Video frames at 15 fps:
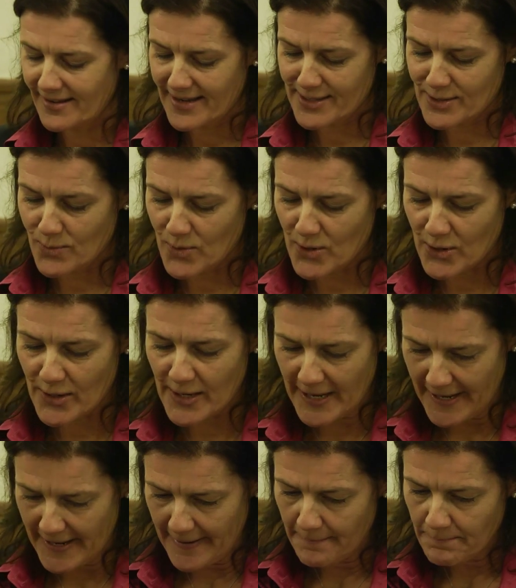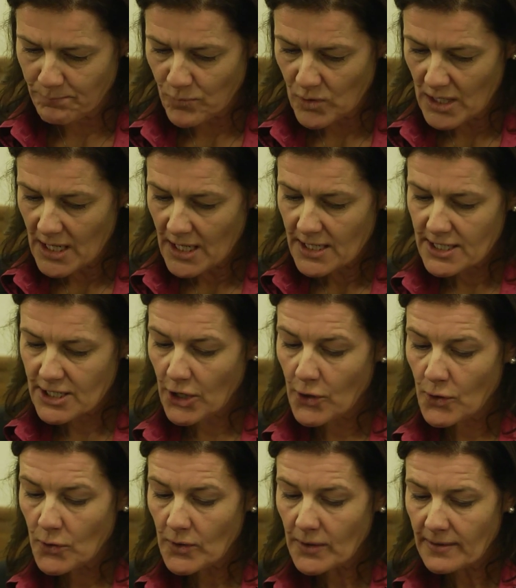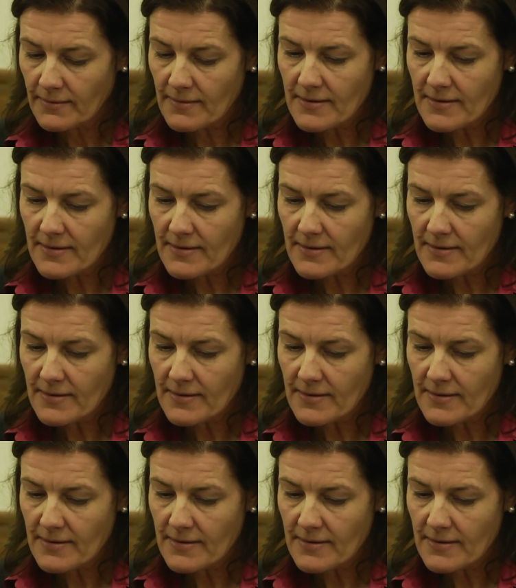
as it were. So